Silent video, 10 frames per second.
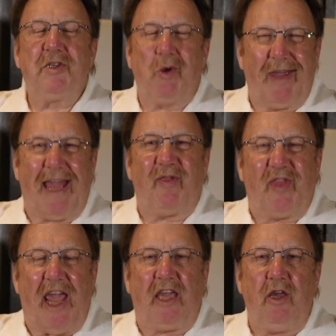So again,
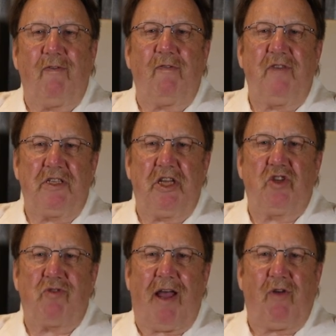thank you for
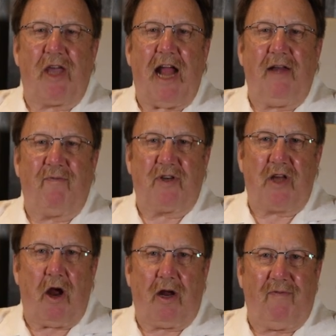visiting Travel Guide and
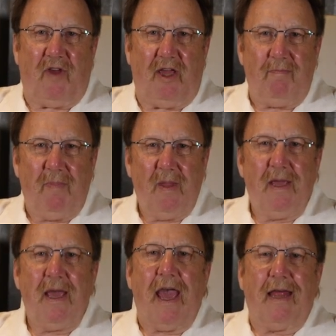Photography,
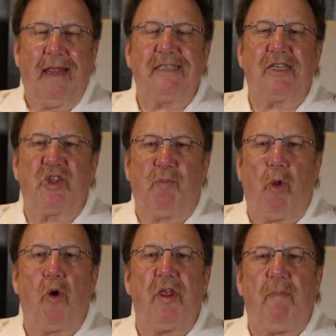and let's
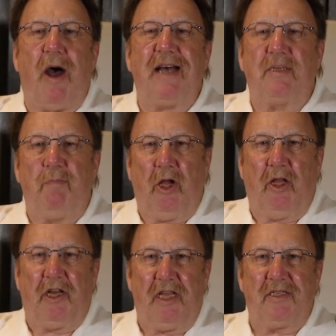explore the
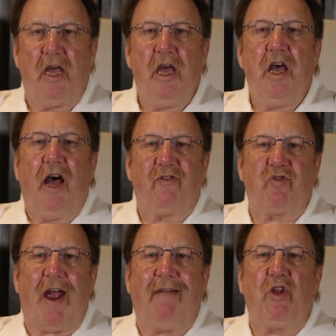possibilities of
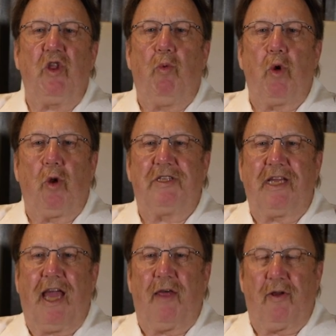traveling the world
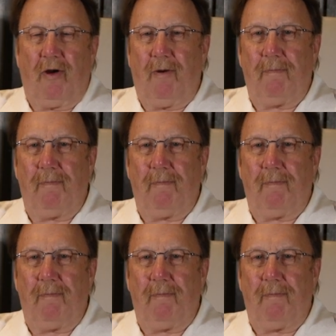together.